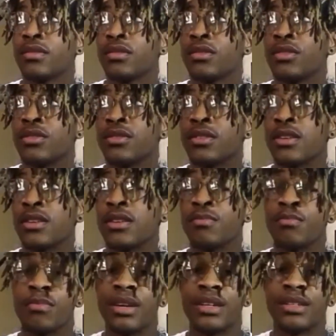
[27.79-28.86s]
Because then it
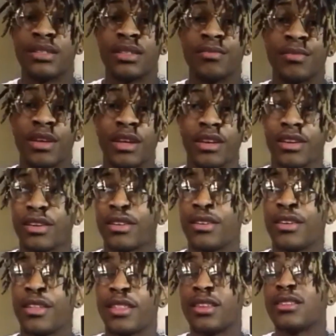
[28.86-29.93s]
may seem like
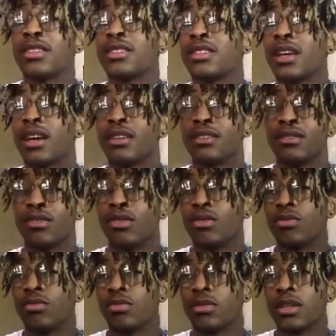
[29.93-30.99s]
things that she had
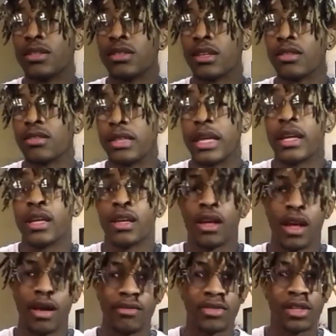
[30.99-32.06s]
or things that they
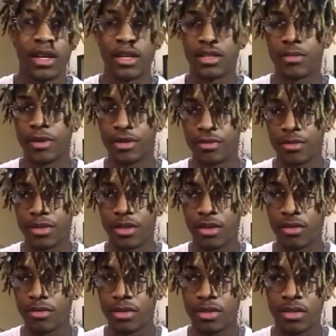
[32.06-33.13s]
have changed about
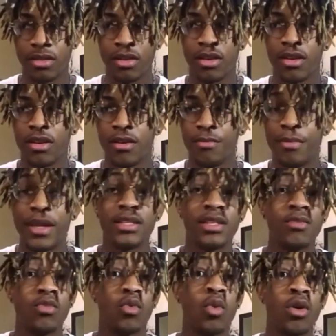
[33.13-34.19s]
themselves may
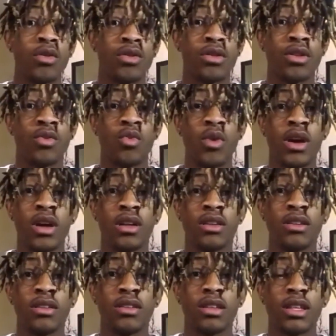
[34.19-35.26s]
seem worth it
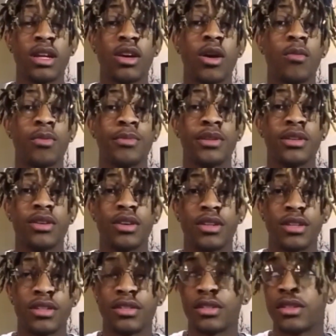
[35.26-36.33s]
when they compliment on
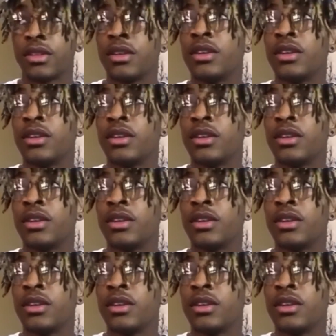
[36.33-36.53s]
it.